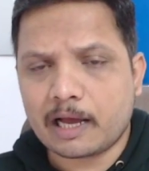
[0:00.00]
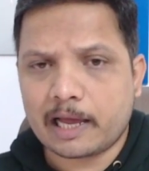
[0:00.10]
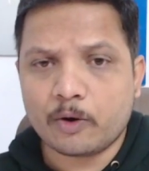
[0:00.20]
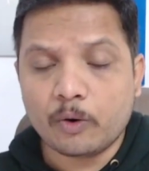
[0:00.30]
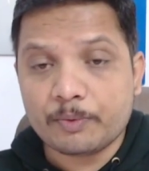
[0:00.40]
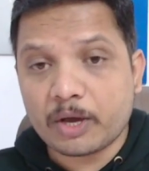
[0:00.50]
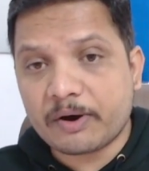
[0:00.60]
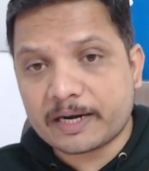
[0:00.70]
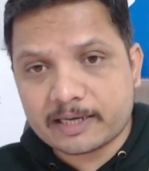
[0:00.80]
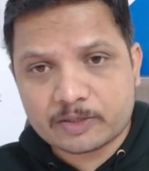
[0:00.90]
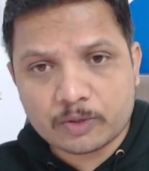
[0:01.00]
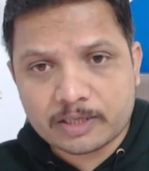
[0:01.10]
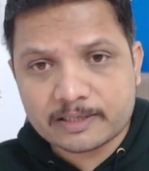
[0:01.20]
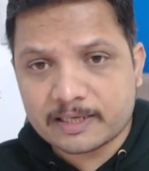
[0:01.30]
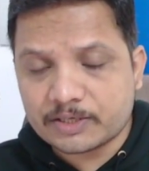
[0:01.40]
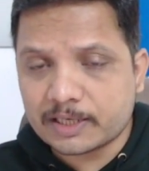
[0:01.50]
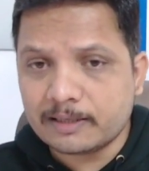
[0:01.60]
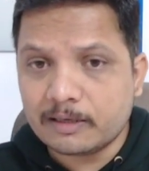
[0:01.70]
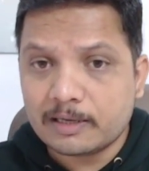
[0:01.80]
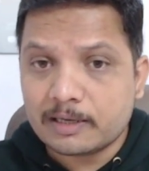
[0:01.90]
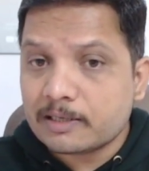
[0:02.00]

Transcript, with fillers: I hope you have understood this session.